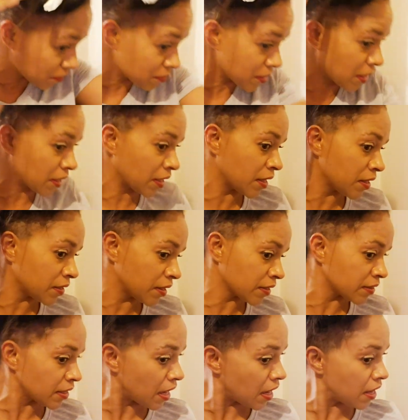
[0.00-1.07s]
tight
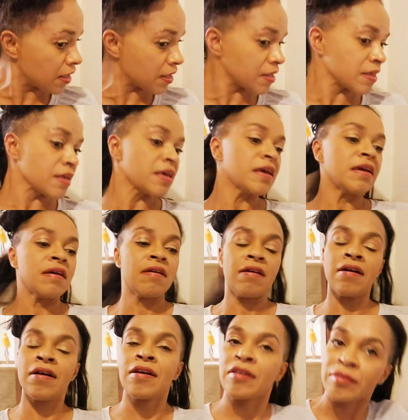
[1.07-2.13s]
like that
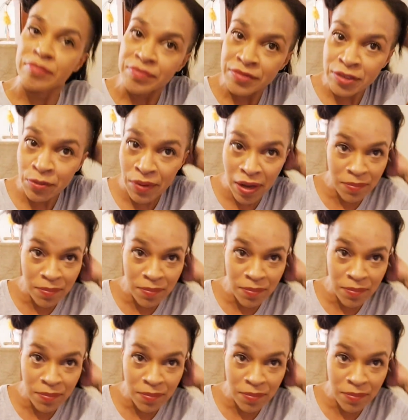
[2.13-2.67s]
um, so what I'm